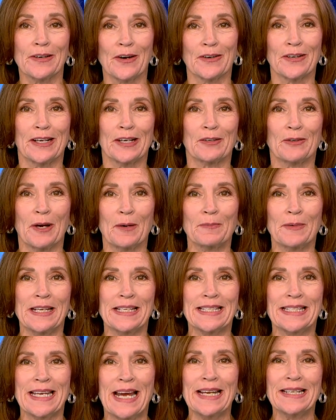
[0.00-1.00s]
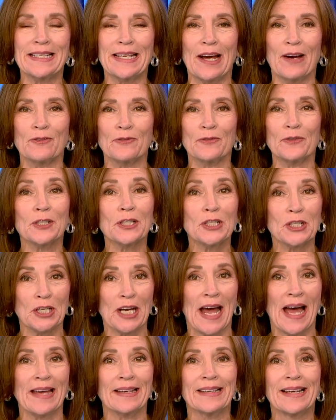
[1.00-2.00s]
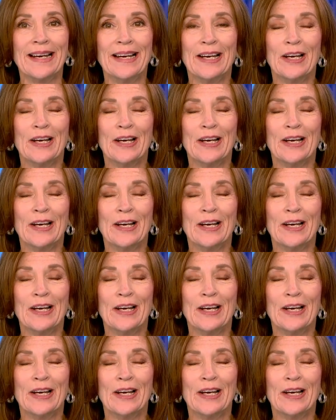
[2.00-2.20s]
Our Nick Krupke sat down for a chat